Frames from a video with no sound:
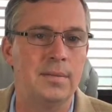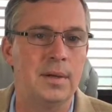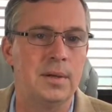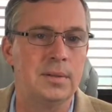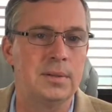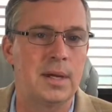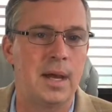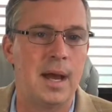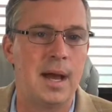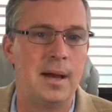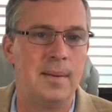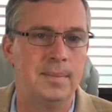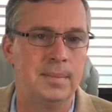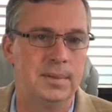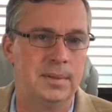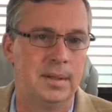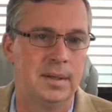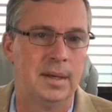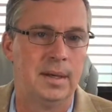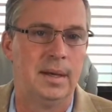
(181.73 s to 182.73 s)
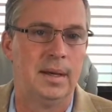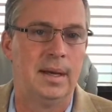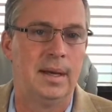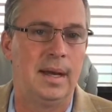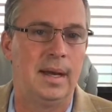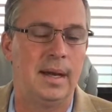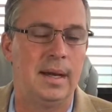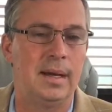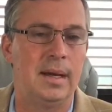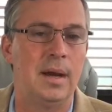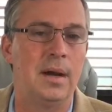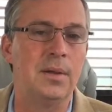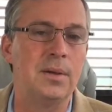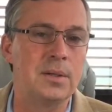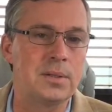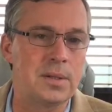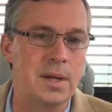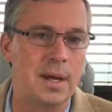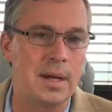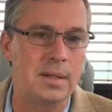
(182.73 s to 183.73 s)
of those caps, and in
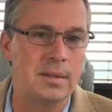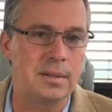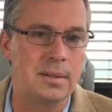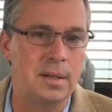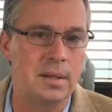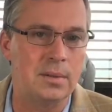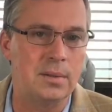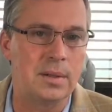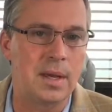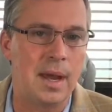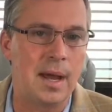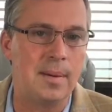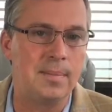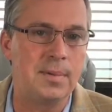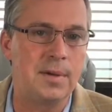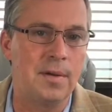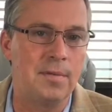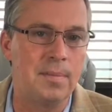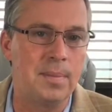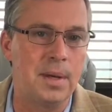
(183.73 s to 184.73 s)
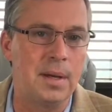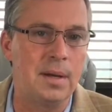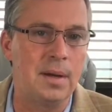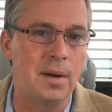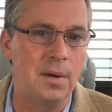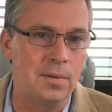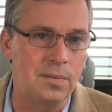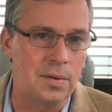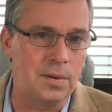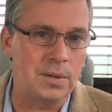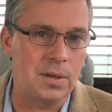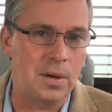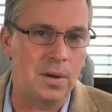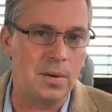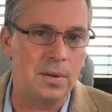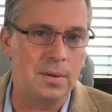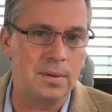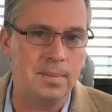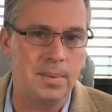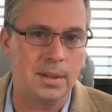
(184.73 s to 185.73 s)
other states those caps have been
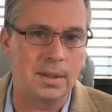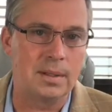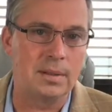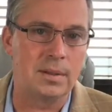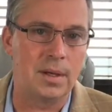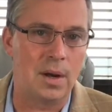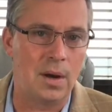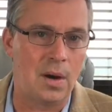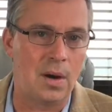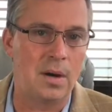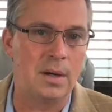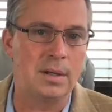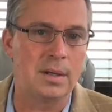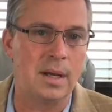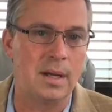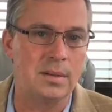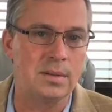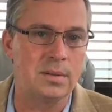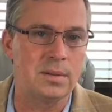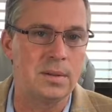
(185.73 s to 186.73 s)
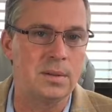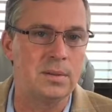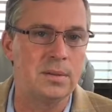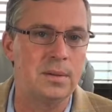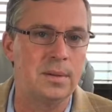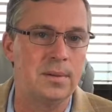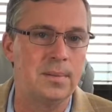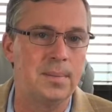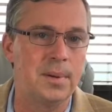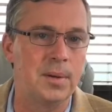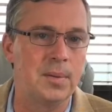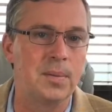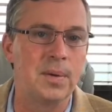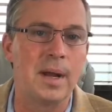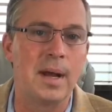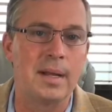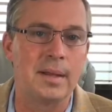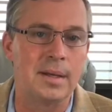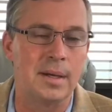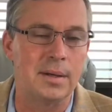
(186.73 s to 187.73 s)
overturned because they are unconstitutional, but we're
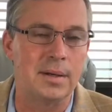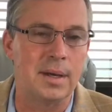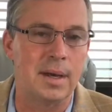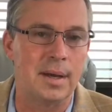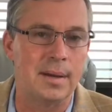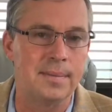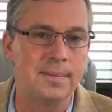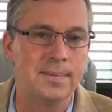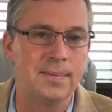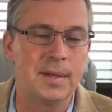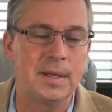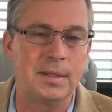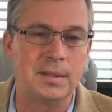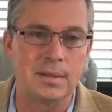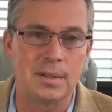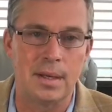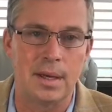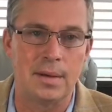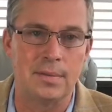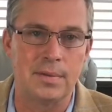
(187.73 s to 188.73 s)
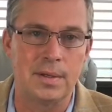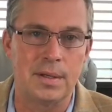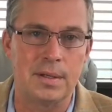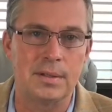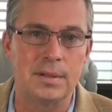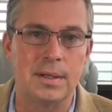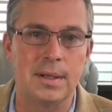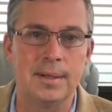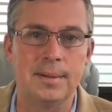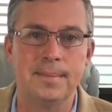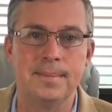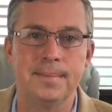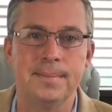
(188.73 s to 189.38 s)
not there yet in the state of Tennessee.